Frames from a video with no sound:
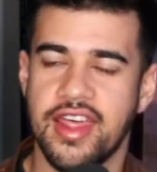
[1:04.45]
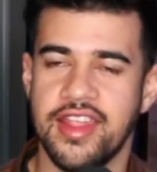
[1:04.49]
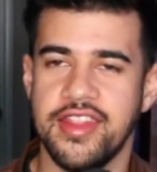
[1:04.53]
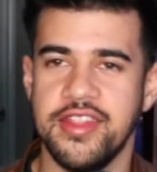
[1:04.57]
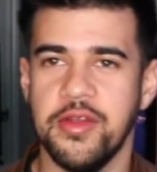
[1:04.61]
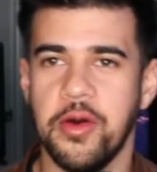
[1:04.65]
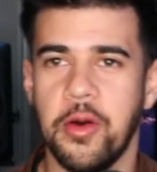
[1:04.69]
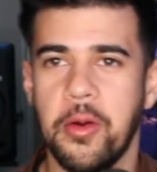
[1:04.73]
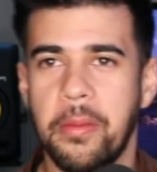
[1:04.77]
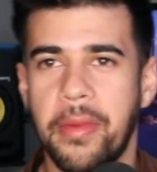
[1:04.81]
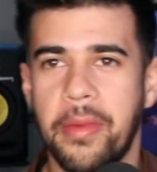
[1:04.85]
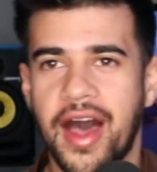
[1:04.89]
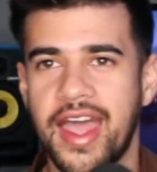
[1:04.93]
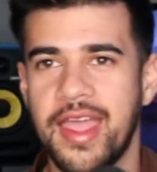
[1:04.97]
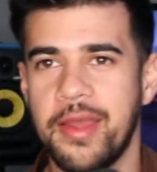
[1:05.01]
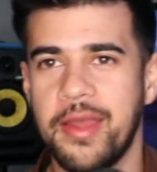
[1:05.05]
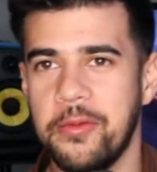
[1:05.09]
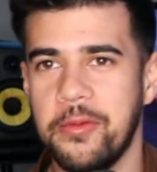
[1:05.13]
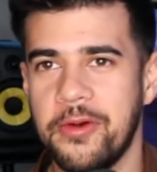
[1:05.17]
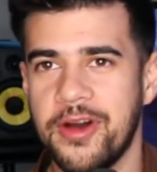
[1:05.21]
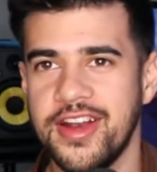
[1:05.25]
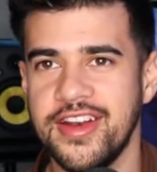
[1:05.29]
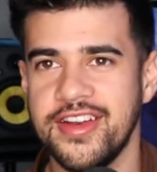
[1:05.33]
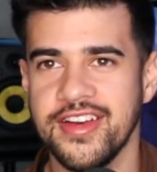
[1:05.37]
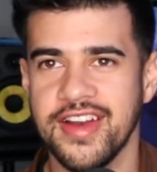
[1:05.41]
Null Byte
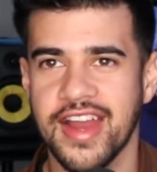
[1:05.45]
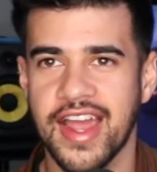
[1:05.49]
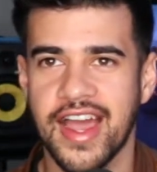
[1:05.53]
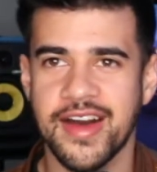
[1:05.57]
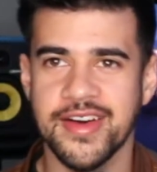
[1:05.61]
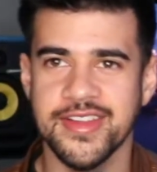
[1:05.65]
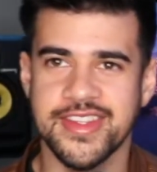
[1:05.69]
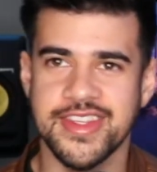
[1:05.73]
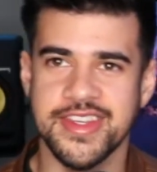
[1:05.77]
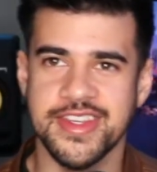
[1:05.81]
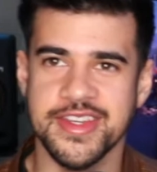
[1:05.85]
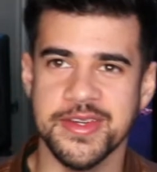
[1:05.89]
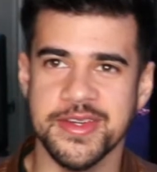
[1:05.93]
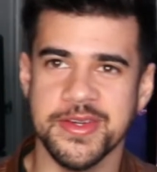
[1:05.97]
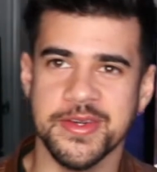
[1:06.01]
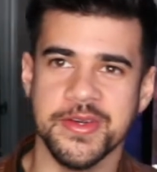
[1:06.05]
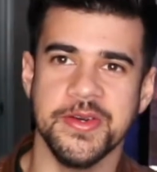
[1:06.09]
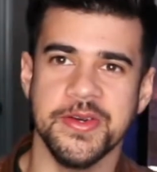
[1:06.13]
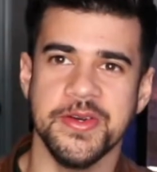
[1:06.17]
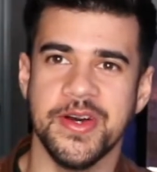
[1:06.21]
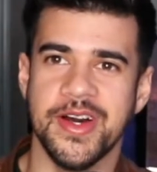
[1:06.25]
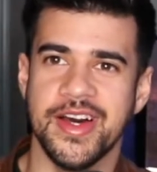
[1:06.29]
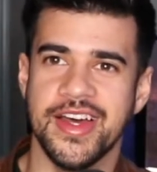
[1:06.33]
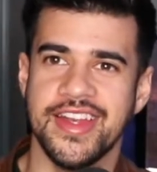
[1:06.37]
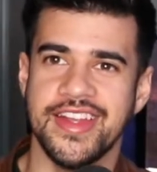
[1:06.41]
wonder how
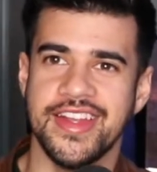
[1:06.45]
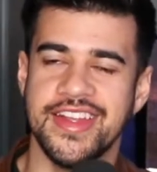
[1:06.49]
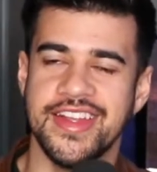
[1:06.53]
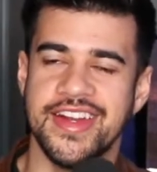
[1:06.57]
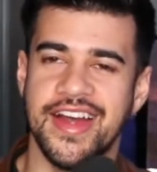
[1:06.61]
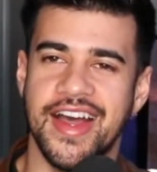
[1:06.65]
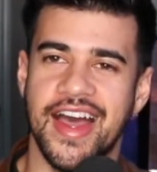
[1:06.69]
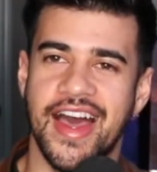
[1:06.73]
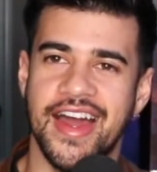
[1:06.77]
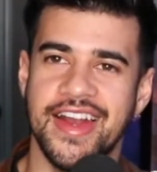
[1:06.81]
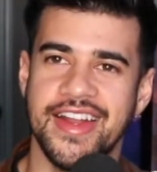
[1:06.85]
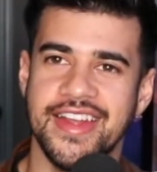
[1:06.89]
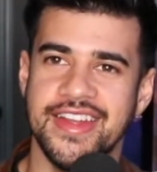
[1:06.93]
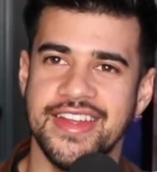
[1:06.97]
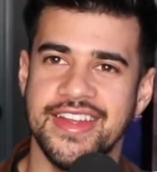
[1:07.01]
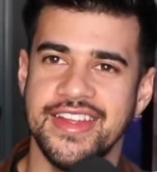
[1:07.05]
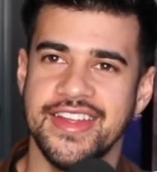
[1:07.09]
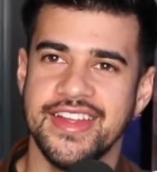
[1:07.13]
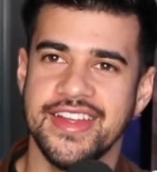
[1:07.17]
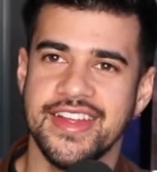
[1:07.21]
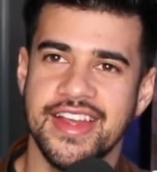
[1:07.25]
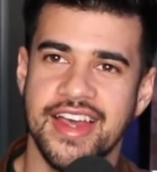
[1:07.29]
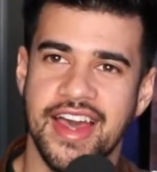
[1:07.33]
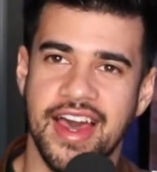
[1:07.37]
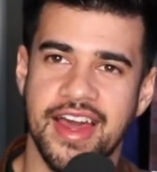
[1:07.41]
to on you know how to
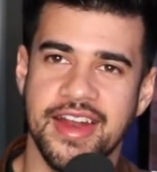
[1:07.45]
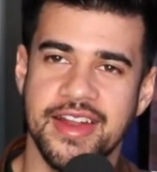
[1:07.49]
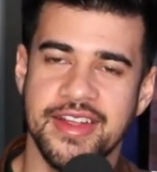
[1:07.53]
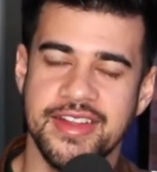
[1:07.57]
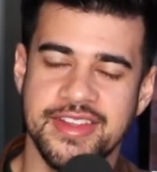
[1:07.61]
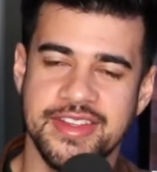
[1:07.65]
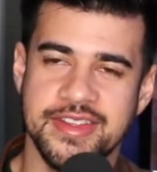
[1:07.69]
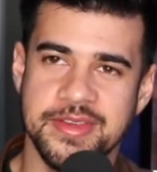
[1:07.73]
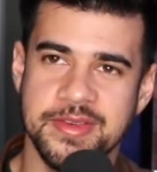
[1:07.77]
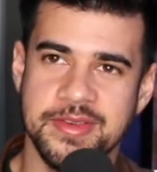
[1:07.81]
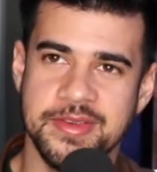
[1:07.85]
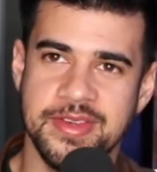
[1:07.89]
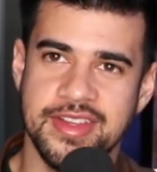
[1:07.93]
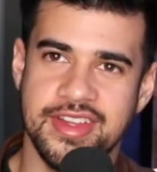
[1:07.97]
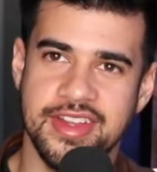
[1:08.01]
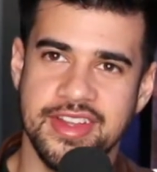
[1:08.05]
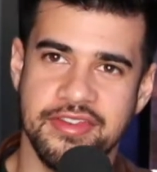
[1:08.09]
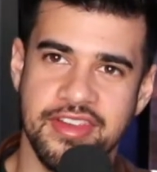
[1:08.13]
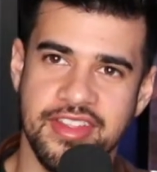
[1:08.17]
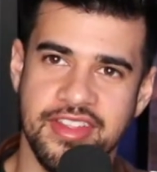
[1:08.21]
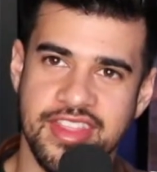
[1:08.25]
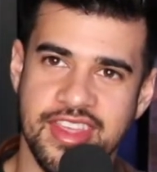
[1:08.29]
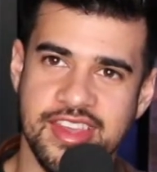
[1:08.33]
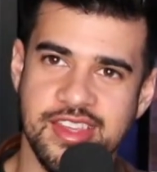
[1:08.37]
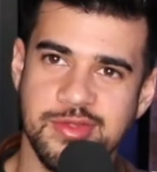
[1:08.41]
how to do
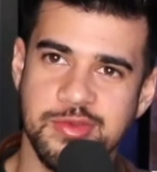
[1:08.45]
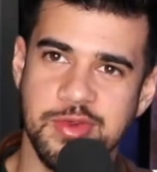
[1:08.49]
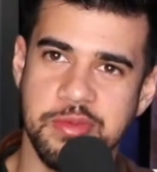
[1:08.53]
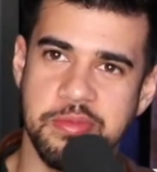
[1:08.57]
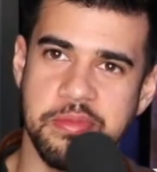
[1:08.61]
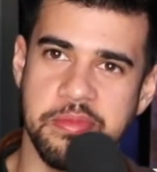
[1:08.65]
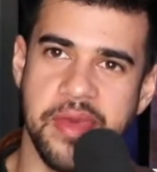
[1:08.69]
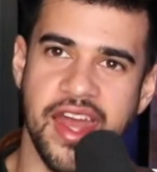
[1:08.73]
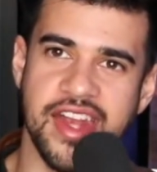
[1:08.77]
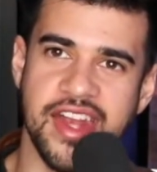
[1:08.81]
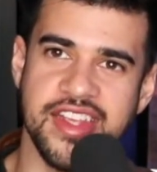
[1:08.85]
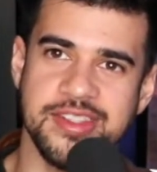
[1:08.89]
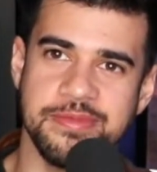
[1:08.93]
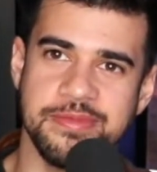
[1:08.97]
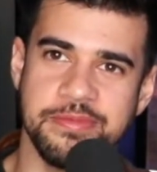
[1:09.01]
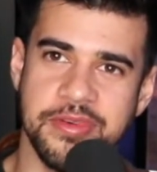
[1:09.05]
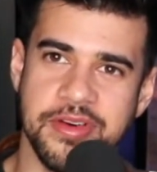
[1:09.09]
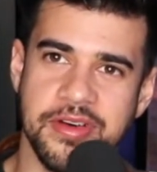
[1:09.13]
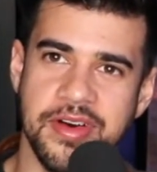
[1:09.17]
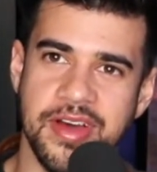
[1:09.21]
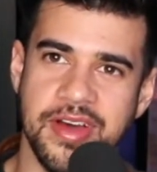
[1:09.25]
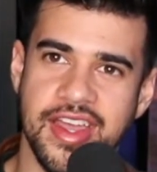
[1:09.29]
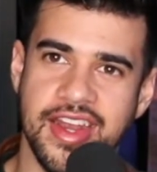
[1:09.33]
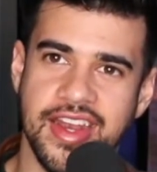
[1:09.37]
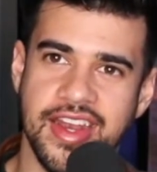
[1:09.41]
different things with
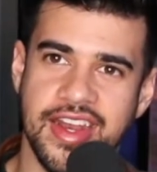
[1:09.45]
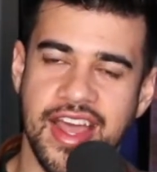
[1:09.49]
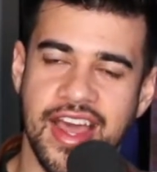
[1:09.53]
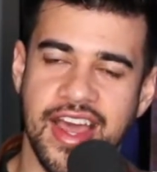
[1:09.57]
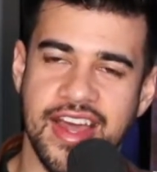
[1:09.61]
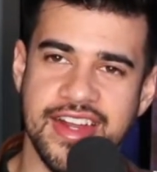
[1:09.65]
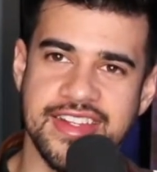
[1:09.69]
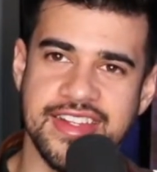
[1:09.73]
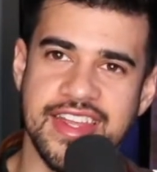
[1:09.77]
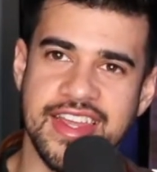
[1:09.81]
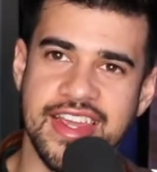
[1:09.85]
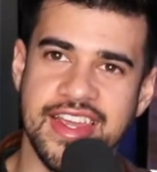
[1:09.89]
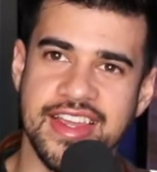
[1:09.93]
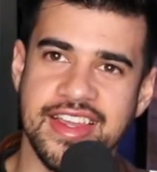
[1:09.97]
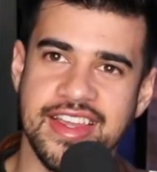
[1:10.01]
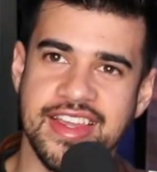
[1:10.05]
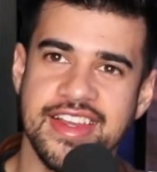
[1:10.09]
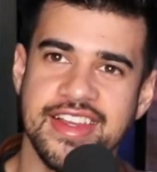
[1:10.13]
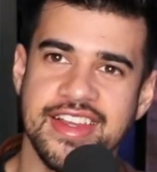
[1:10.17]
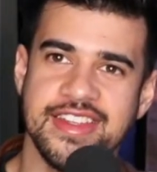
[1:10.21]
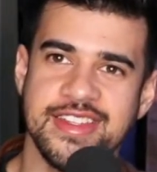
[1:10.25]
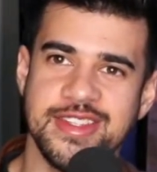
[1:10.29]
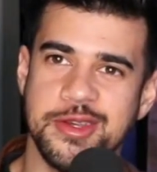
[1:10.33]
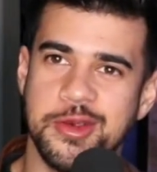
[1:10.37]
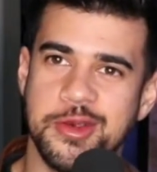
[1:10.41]
metasploit and how to take
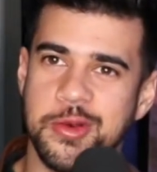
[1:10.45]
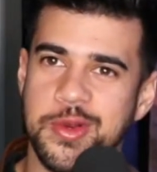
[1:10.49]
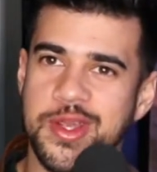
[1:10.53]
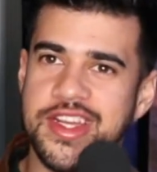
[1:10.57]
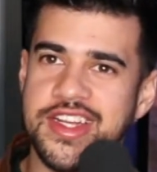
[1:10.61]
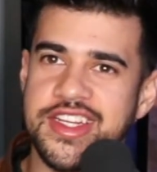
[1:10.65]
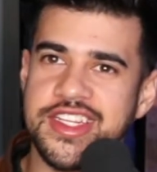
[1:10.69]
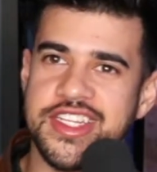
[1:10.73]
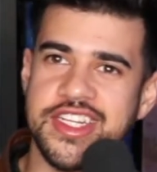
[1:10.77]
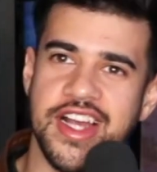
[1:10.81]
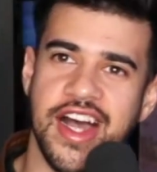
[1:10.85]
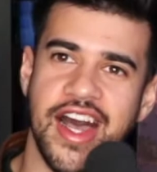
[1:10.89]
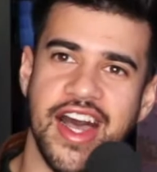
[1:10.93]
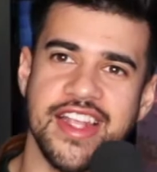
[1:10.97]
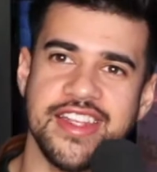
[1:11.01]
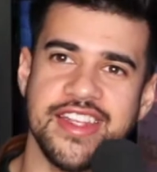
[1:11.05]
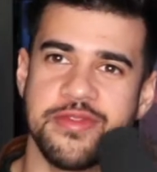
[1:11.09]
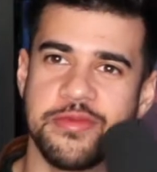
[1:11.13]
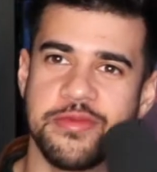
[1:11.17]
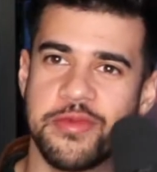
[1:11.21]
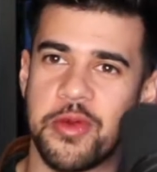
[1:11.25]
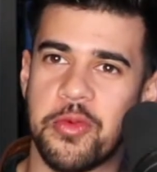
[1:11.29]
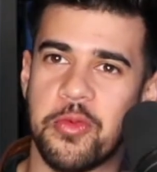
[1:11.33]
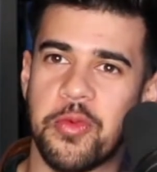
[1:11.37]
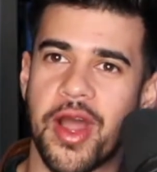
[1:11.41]
screenshots
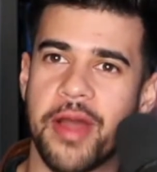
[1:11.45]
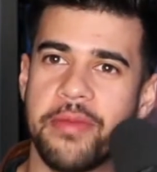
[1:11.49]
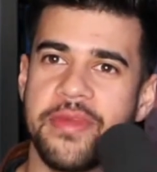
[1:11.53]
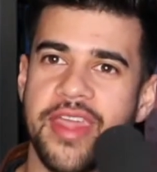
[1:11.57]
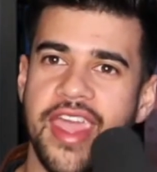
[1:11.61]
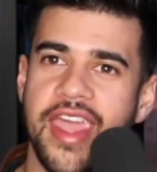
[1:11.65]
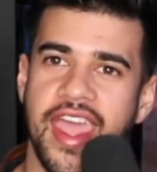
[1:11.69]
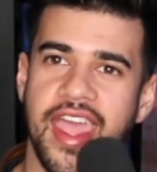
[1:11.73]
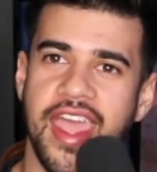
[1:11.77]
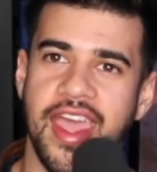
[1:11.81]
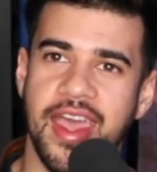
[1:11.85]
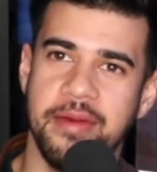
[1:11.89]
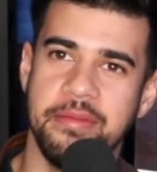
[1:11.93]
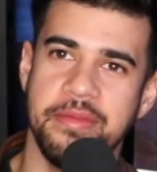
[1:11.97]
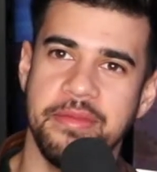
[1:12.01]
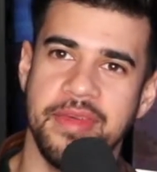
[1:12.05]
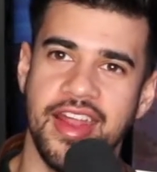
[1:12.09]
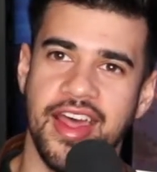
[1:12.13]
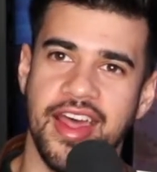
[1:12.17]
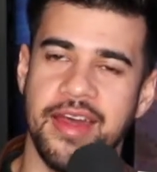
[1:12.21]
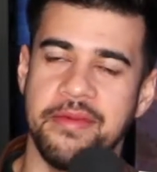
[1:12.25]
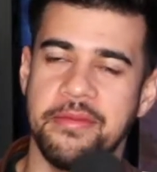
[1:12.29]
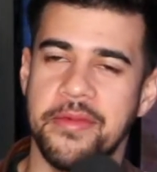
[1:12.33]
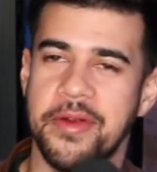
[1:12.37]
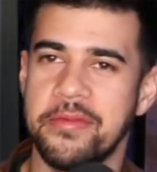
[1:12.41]
from your webcam and
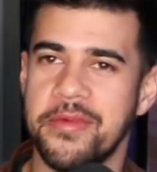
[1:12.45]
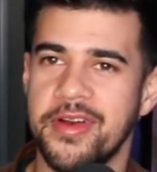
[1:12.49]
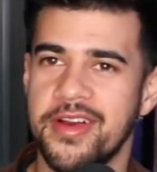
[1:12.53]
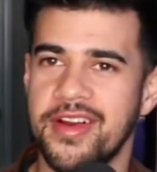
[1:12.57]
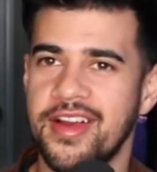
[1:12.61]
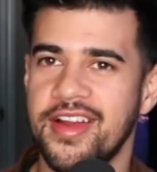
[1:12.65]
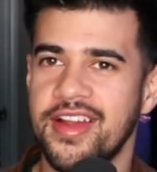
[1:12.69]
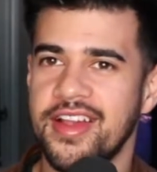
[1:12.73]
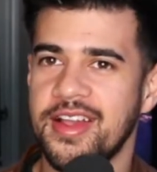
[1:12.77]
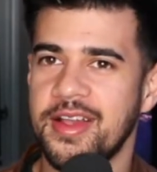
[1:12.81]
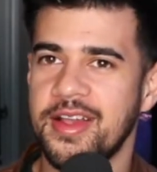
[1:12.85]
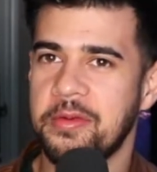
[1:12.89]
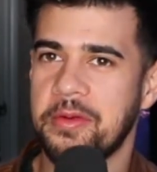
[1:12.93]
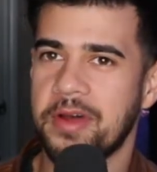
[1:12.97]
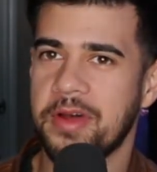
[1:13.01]
i remember when i